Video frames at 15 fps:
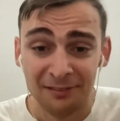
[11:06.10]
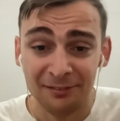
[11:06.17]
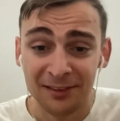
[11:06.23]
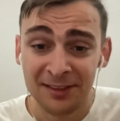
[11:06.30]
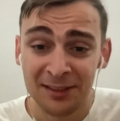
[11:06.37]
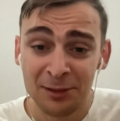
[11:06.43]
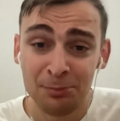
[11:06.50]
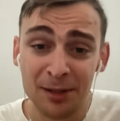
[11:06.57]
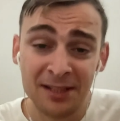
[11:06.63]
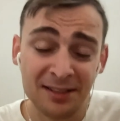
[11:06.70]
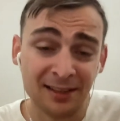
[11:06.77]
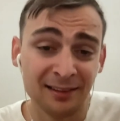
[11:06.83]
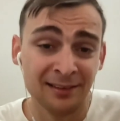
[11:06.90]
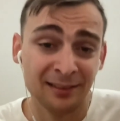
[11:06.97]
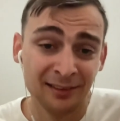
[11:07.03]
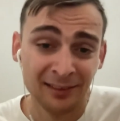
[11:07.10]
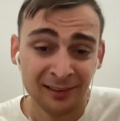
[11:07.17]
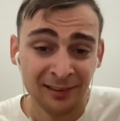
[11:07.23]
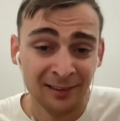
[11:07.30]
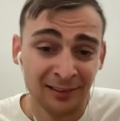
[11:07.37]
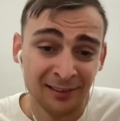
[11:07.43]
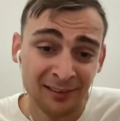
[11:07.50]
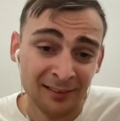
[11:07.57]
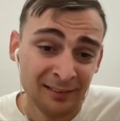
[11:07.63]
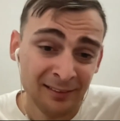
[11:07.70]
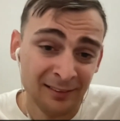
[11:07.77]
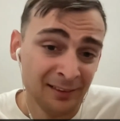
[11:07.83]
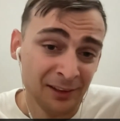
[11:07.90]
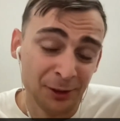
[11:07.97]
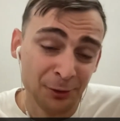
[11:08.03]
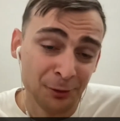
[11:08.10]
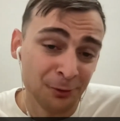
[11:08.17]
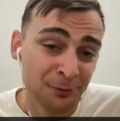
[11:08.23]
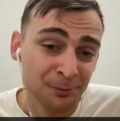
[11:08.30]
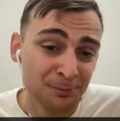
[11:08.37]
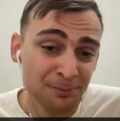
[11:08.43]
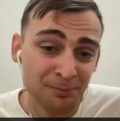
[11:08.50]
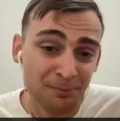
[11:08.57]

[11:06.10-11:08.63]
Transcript: That's it, basically. You know,